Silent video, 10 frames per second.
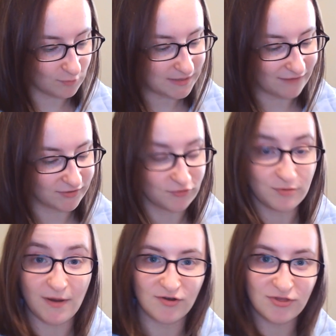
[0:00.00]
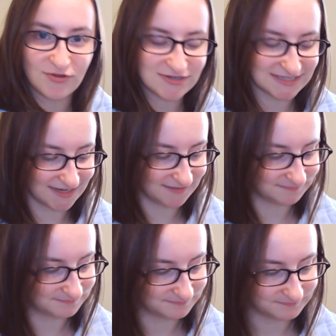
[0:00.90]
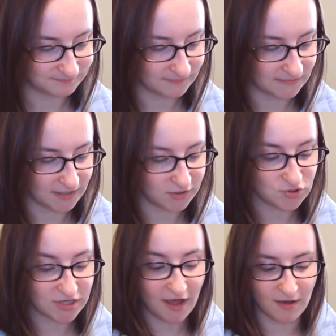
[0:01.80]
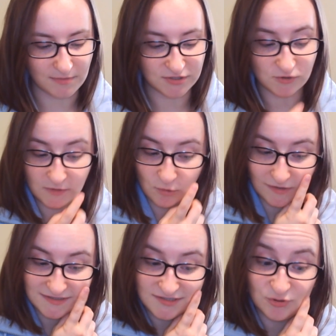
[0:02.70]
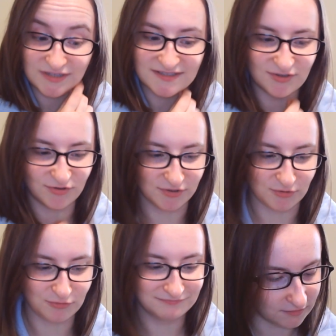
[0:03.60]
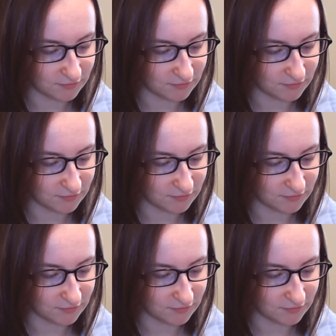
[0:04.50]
we'll be having another party Thursday. And you should come, assuming you want us to consider you.